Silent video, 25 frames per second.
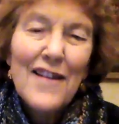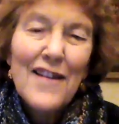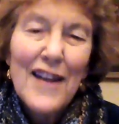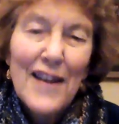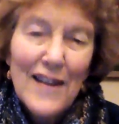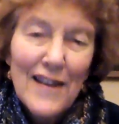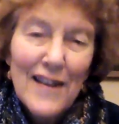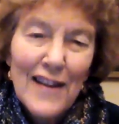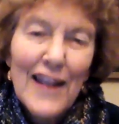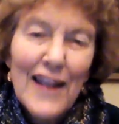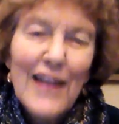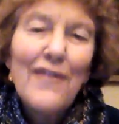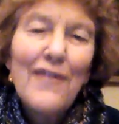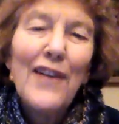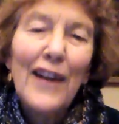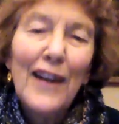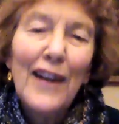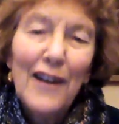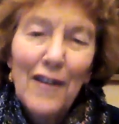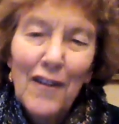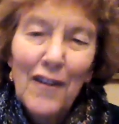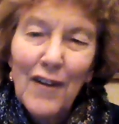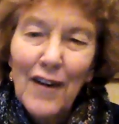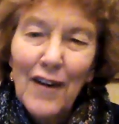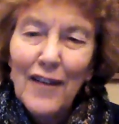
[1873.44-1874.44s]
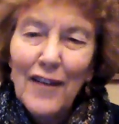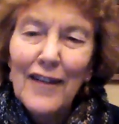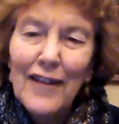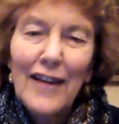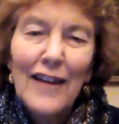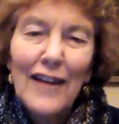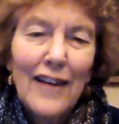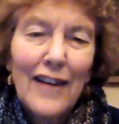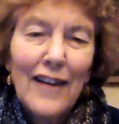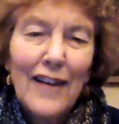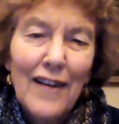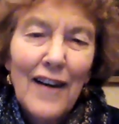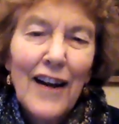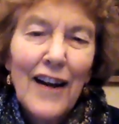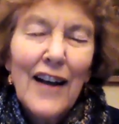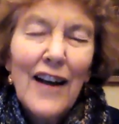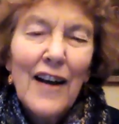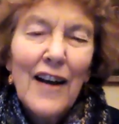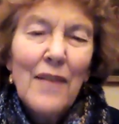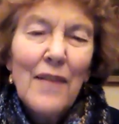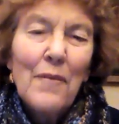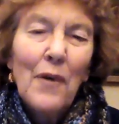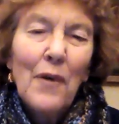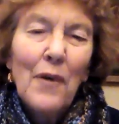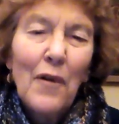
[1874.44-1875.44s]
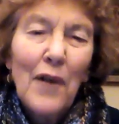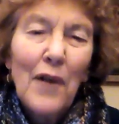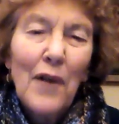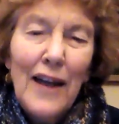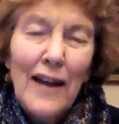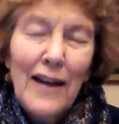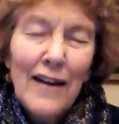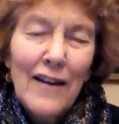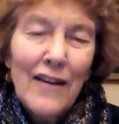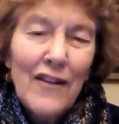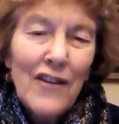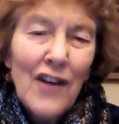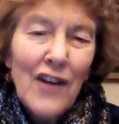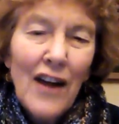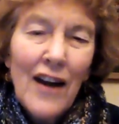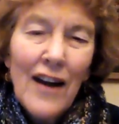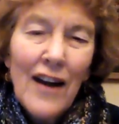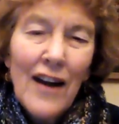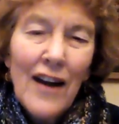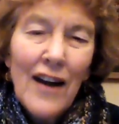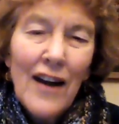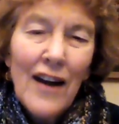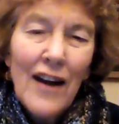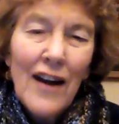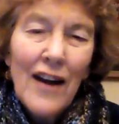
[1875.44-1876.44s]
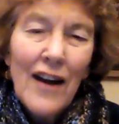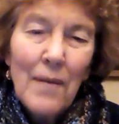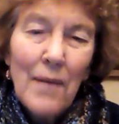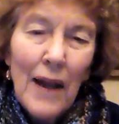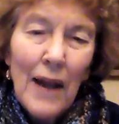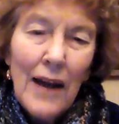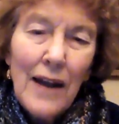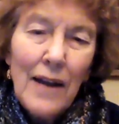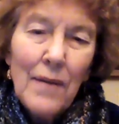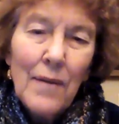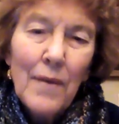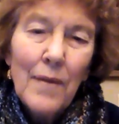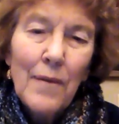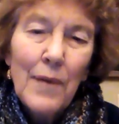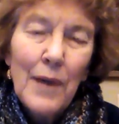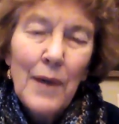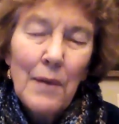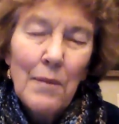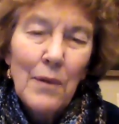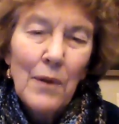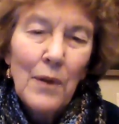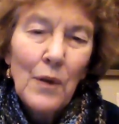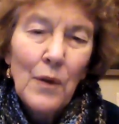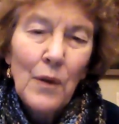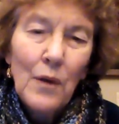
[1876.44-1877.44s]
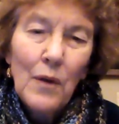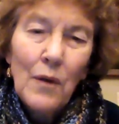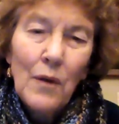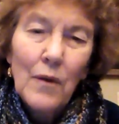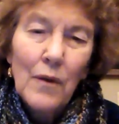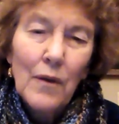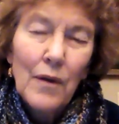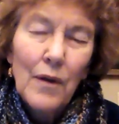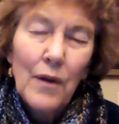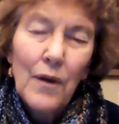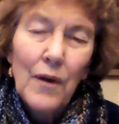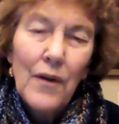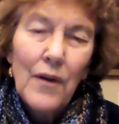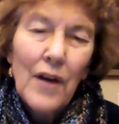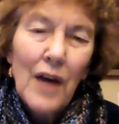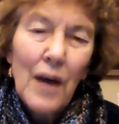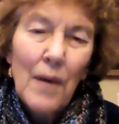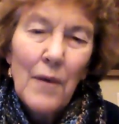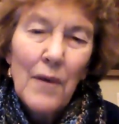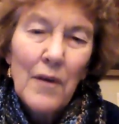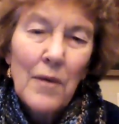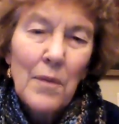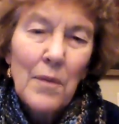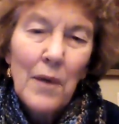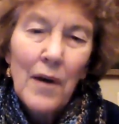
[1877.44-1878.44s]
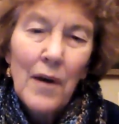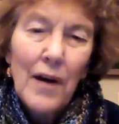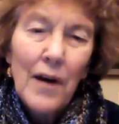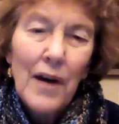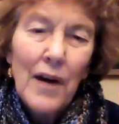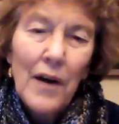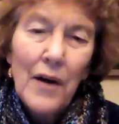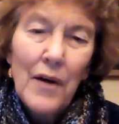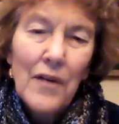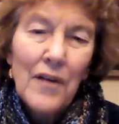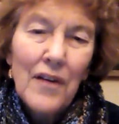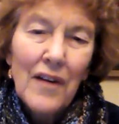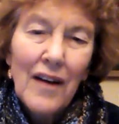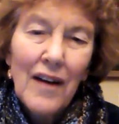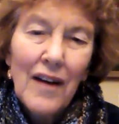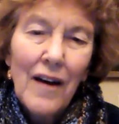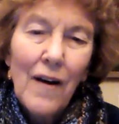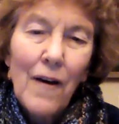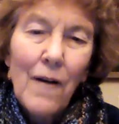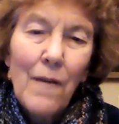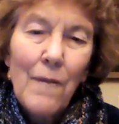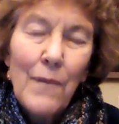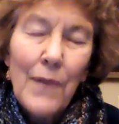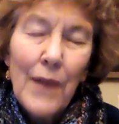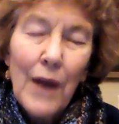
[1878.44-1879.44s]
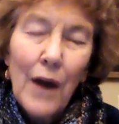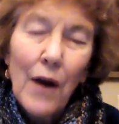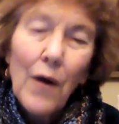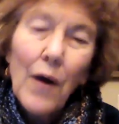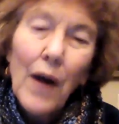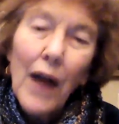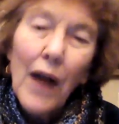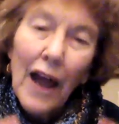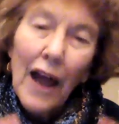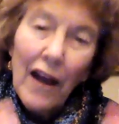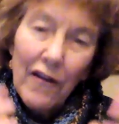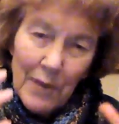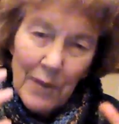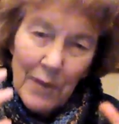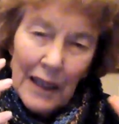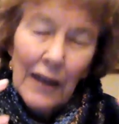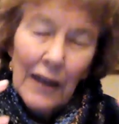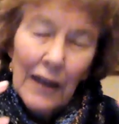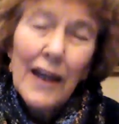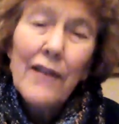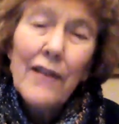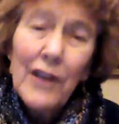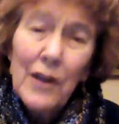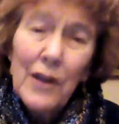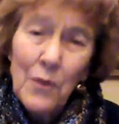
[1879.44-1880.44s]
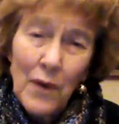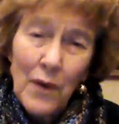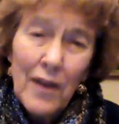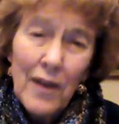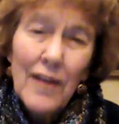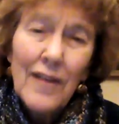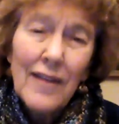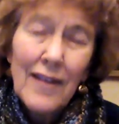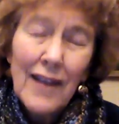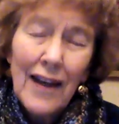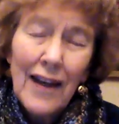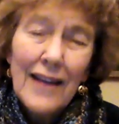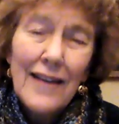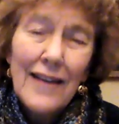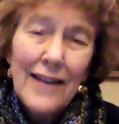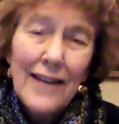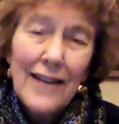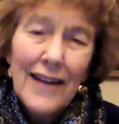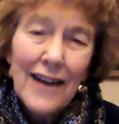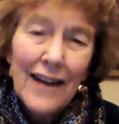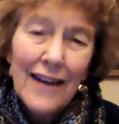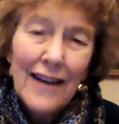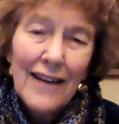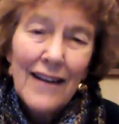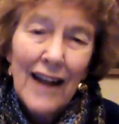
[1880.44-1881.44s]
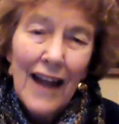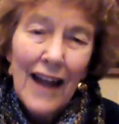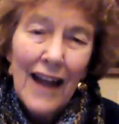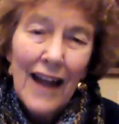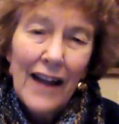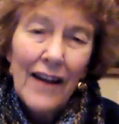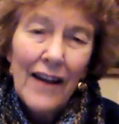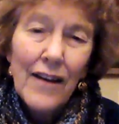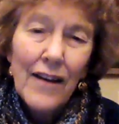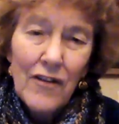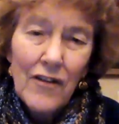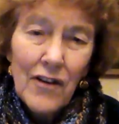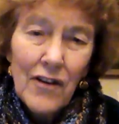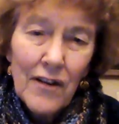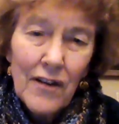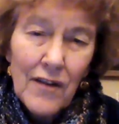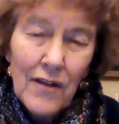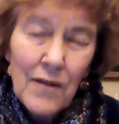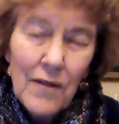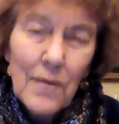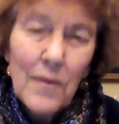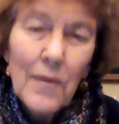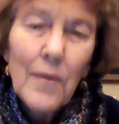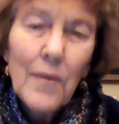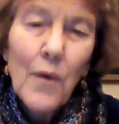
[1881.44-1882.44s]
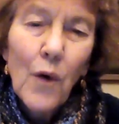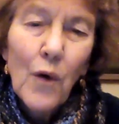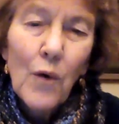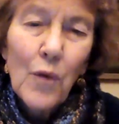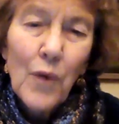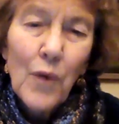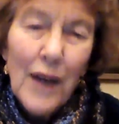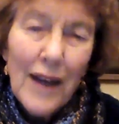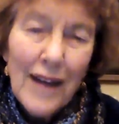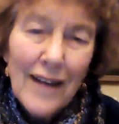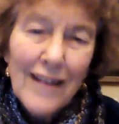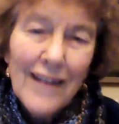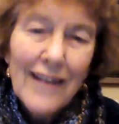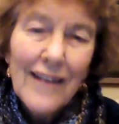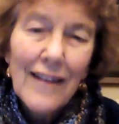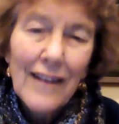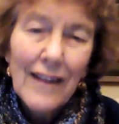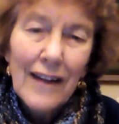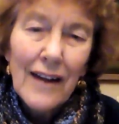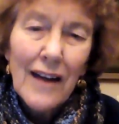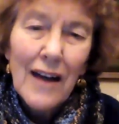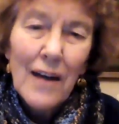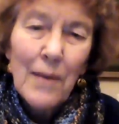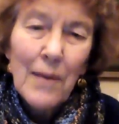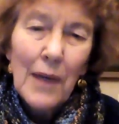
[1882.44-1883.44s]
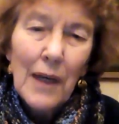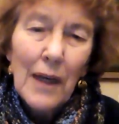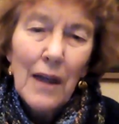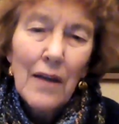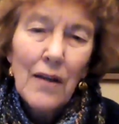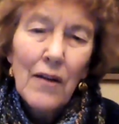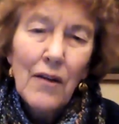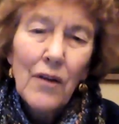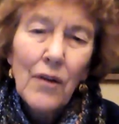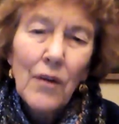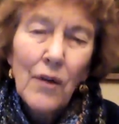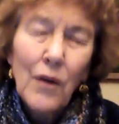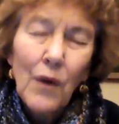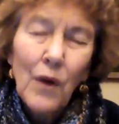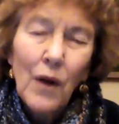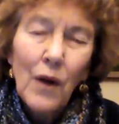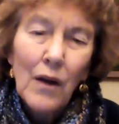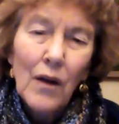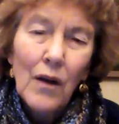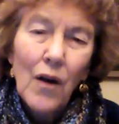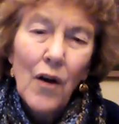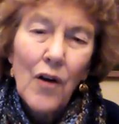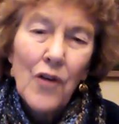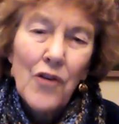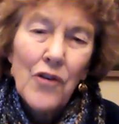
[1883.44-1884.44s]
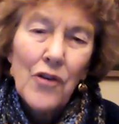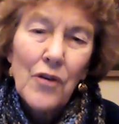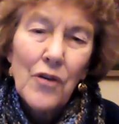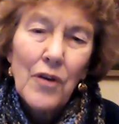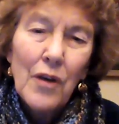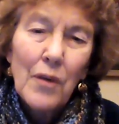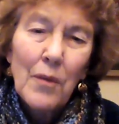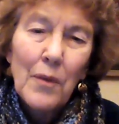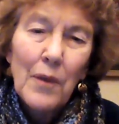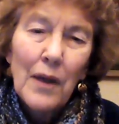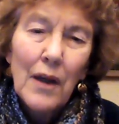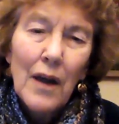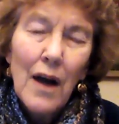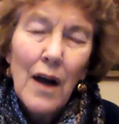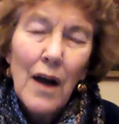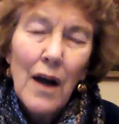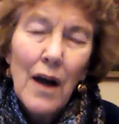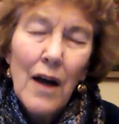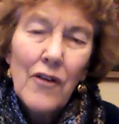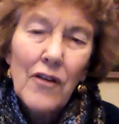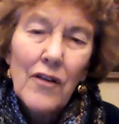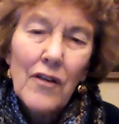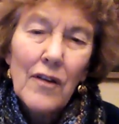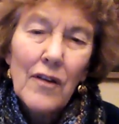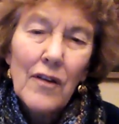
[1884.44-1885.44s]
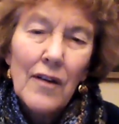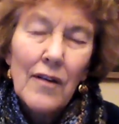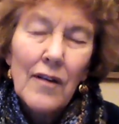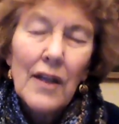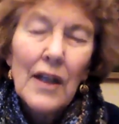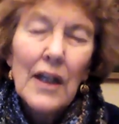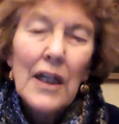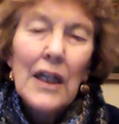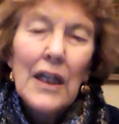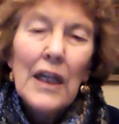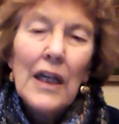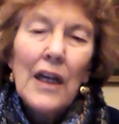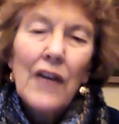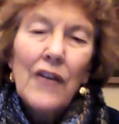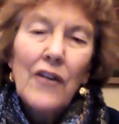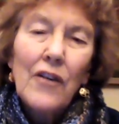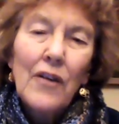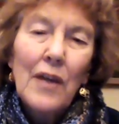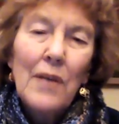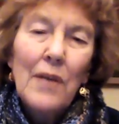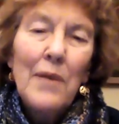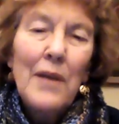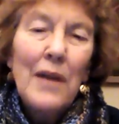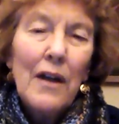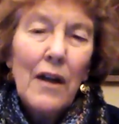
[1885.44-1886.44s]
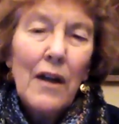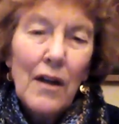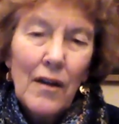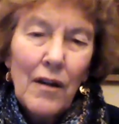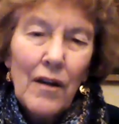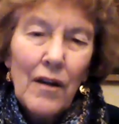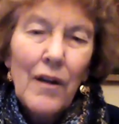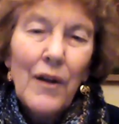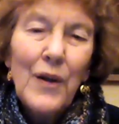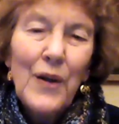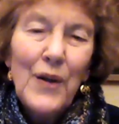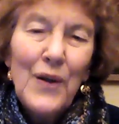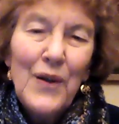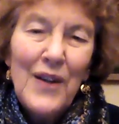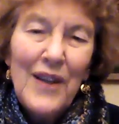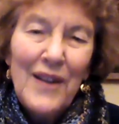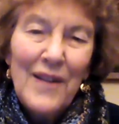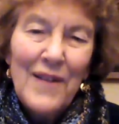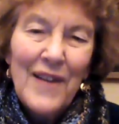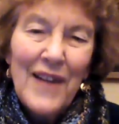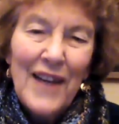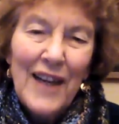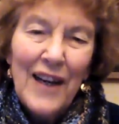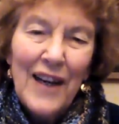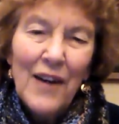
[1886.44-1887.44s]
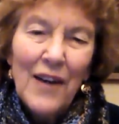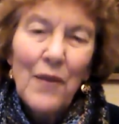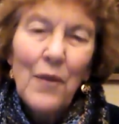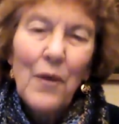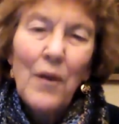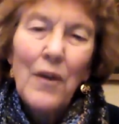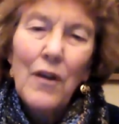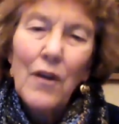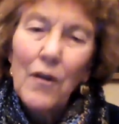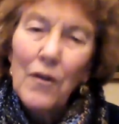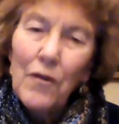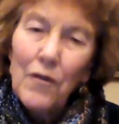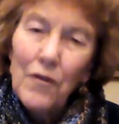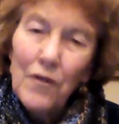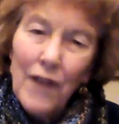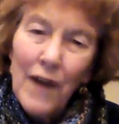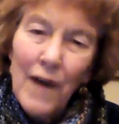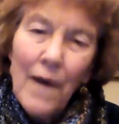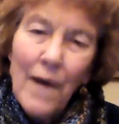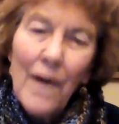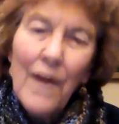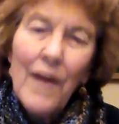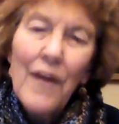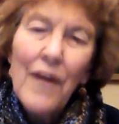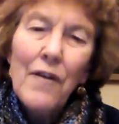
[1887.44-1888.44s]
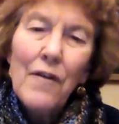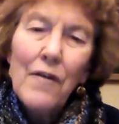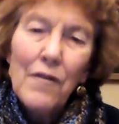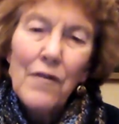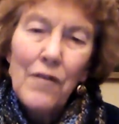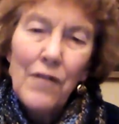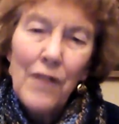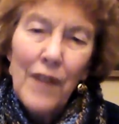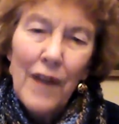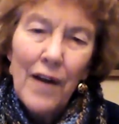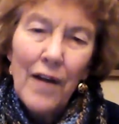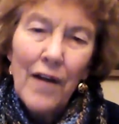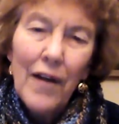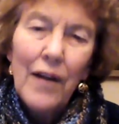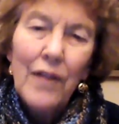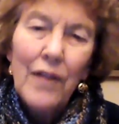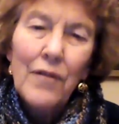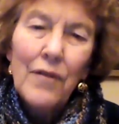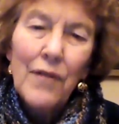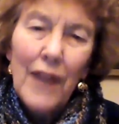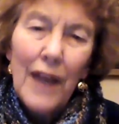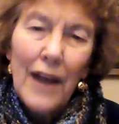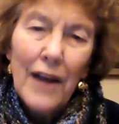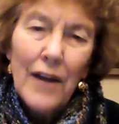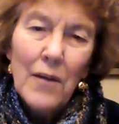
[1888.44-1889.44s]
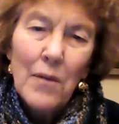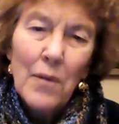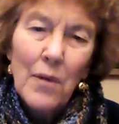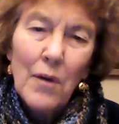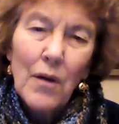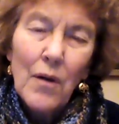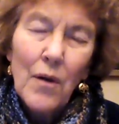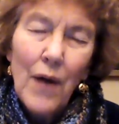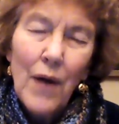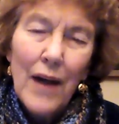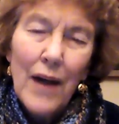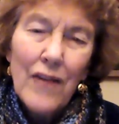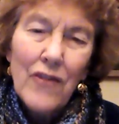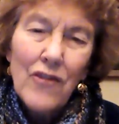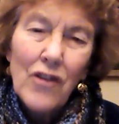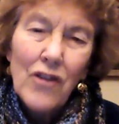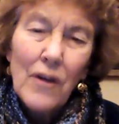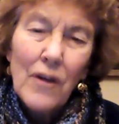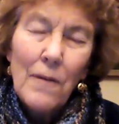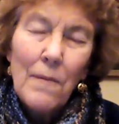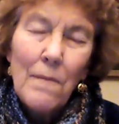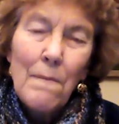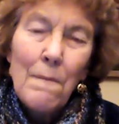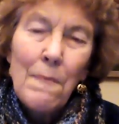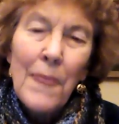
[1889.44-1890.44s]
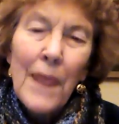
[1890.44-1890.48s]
living, Chris and Maureen and John and I, and many people who heard Thomas Berry years ago have been living with this idea. And it's just more recently coming into a larger human consciousness. So let me conclude here with your very, very valuable question.